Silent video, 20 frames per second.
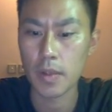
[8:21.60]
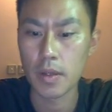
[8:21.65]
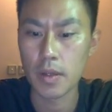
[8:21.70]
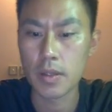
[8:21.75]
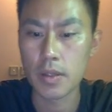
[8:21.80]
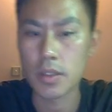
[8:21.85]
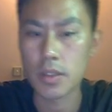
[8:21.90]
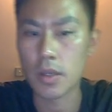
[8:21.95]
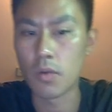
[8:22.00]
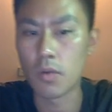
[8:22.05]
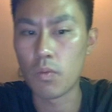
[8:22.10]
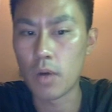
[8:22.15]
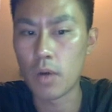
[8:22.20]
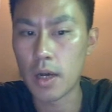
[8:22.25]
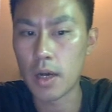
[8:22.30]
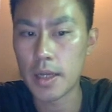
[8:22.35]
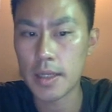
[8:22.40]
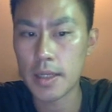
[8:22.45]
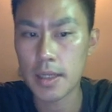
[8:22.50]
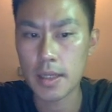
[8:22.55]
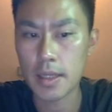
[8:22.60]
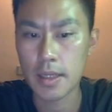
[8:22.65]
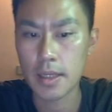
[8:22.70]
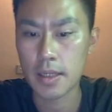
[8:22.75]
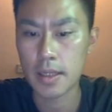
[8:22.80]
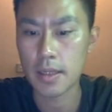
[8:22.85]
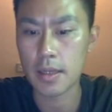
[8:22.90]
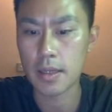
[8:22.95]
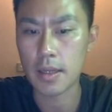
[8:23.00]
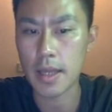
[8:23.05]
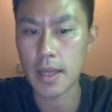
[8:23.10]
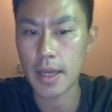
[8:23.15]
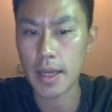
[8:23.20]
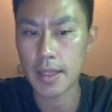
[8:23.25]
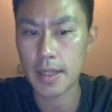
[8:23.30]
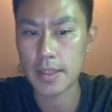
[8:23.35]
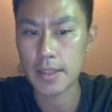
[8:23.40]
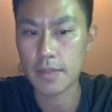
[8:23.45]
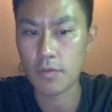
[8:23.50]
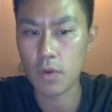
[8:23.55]
So 1,
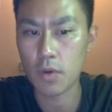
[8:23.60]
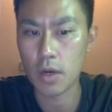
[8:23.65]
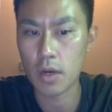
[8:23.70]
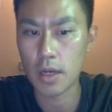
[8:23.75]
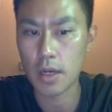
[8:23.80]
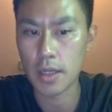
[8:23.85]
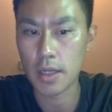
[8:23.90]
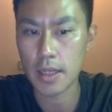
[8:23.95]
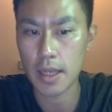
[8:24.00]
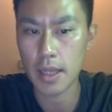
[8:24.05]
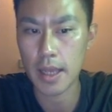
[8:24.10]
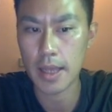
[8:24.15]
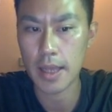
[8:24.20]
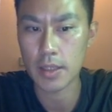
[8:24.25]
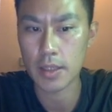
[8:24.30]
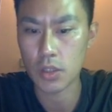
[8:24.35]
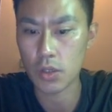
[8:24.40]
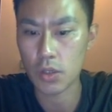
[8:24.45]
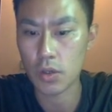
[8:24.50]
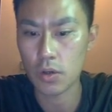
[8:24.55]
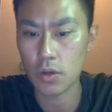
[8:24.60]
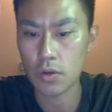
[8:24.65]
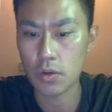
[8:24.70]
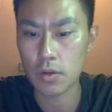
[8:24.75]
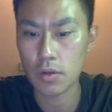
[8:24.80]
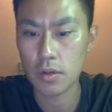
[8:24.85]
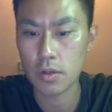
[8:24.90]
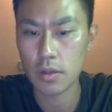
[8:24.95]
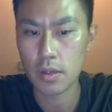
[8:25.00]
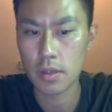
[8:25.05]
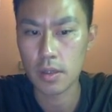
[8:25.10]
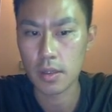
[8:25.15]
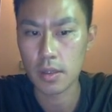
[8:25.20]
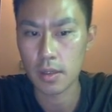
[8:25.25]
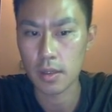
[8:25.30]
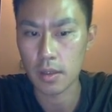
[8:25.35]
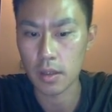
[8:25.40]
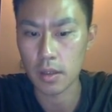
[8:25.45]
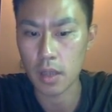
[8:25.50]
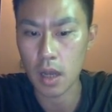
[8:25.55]
negative 1, and 2,
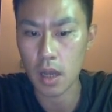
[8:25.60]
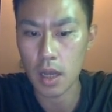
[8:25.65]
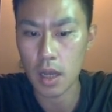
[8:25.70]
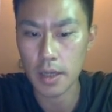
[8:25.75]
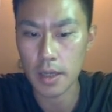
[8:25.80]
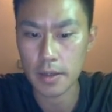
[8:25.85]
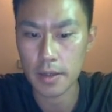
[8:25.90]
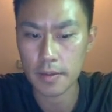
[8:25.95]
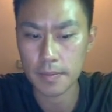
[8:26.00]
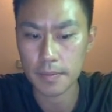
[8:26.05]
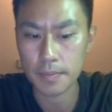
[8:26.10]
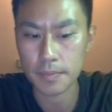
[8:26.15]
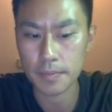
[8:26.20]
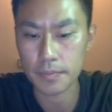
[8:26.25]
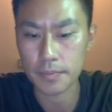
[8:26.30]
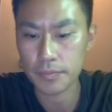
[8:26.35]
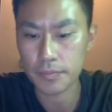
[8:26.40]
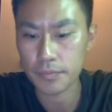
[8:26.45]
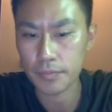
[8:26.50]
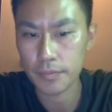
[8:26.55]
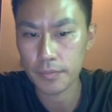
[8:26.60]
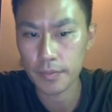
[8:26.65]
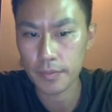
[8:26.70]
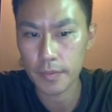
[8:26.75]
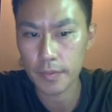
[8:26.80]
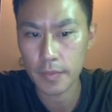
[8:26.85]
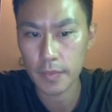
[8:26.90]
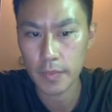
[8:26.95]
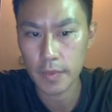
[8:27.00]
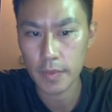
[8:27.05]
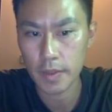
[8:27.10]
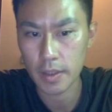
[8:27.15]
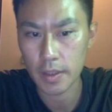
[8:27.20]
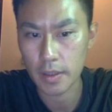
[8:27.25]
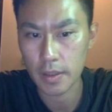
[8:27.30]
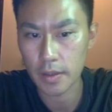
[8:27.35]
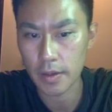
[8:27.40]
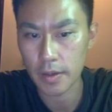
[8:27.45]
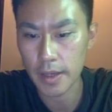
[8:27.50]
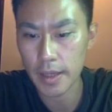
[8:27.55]
dot,
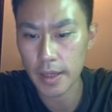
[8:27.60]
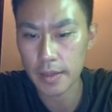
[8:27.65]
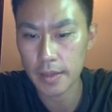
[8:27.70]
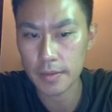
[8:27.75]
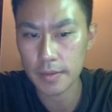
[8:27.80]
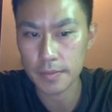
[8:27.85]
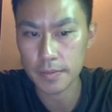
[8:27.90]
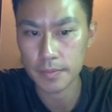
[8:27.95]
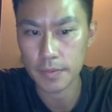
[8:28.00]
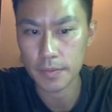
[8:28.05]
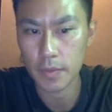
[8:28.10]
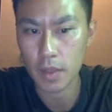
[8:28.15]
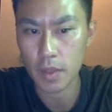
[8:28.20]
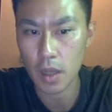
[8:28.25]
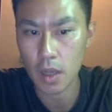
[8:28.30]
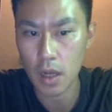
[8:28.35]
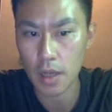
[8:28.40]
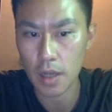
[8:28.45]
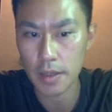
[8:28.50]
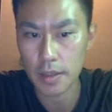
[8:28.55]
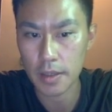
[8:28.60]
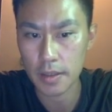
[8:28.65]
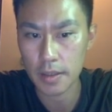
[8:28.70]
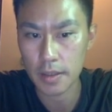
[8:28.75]
okay? Dot,